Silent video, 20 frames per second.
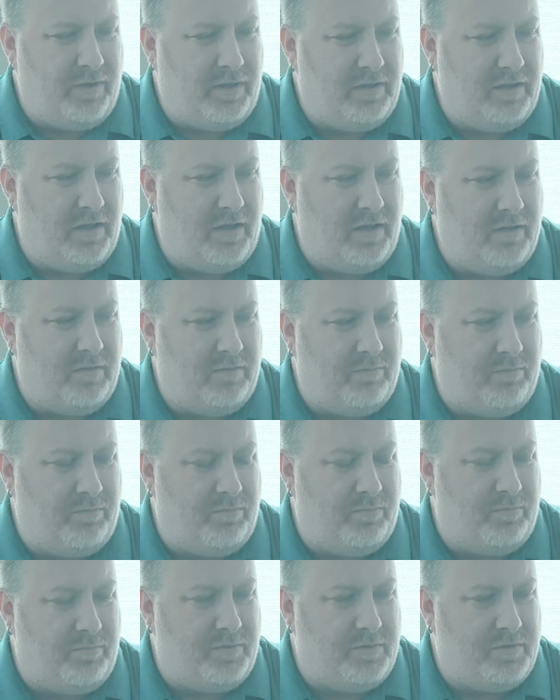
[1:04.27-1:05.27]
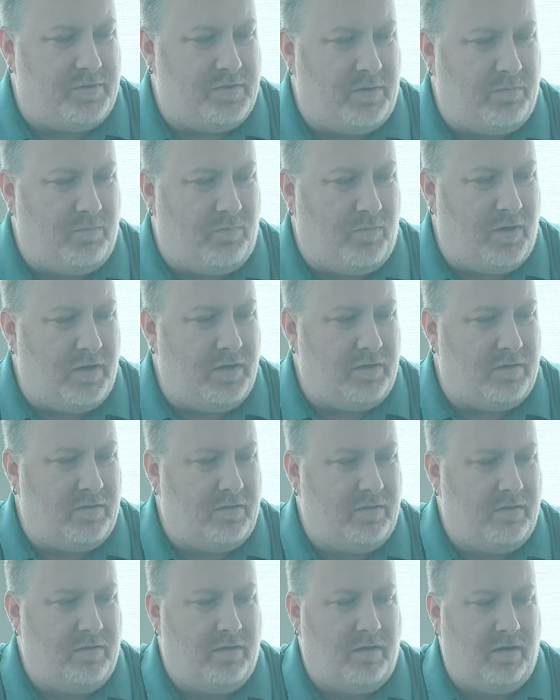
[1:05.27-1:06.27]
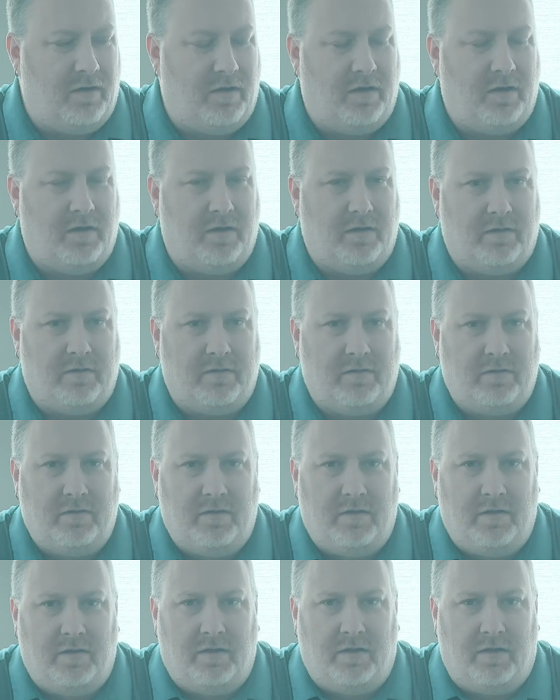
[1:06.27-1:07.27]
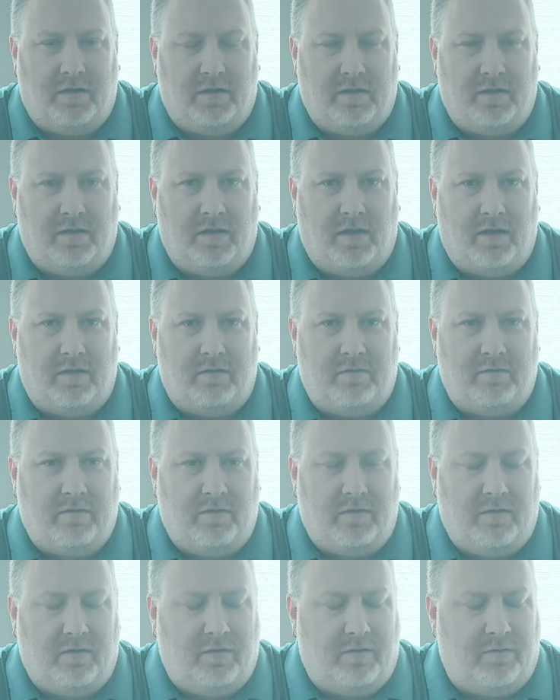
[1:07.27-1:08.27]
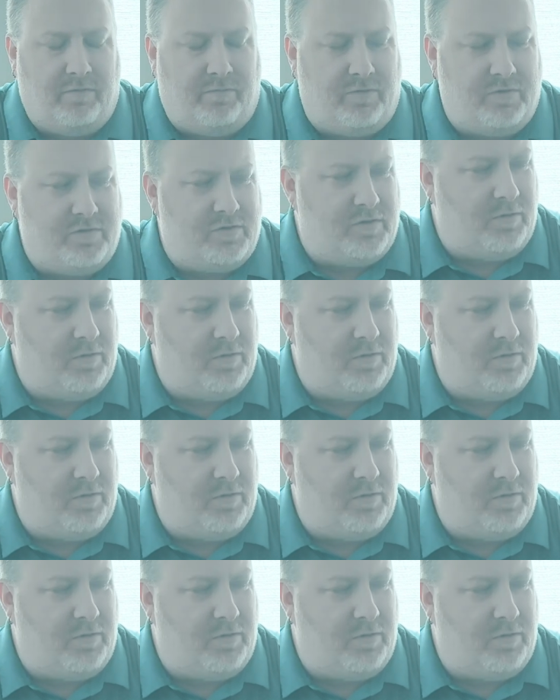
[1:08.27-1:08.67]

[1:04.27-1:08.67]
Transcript: that somewhat. In that for some